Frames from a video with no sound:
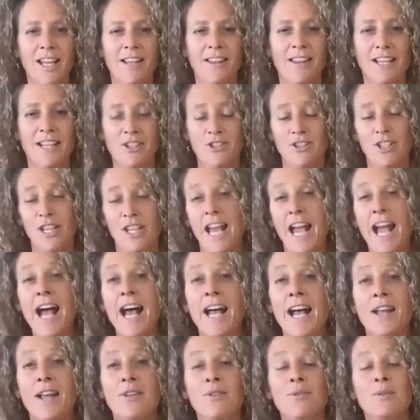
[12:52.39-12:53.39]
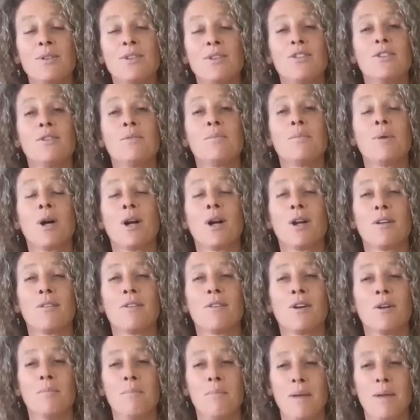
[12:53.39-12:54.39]
that she has, which is part
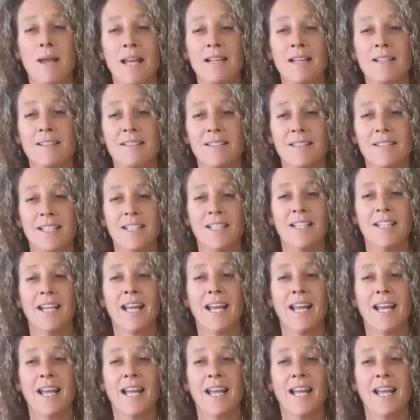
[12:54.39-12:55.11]
of her medicine.